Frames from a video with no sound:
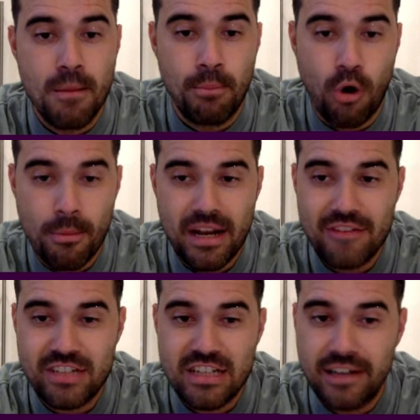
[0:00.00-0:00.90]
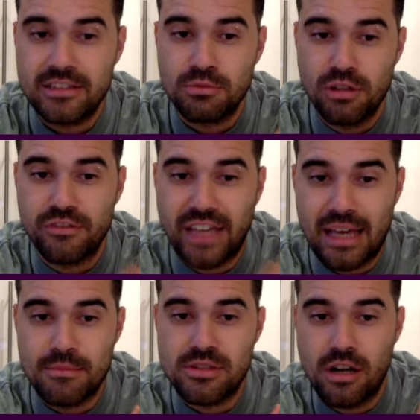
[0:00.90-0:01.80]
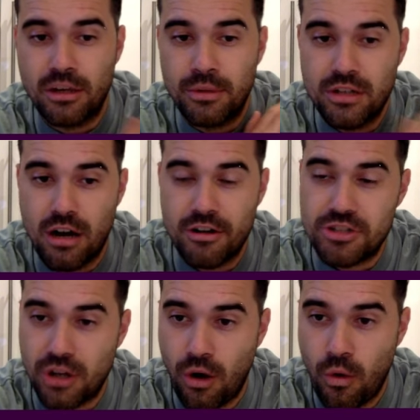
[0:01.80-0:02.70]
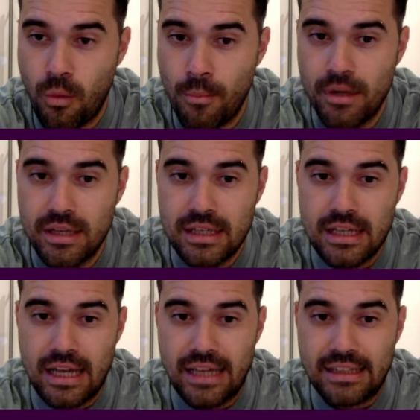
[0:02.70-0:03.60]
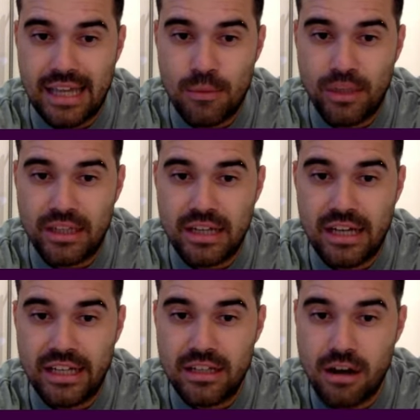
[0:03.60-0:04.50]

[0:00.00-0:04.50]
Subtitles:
Bournemouth have a nice run of games, starting with Norwich at home in game week 9.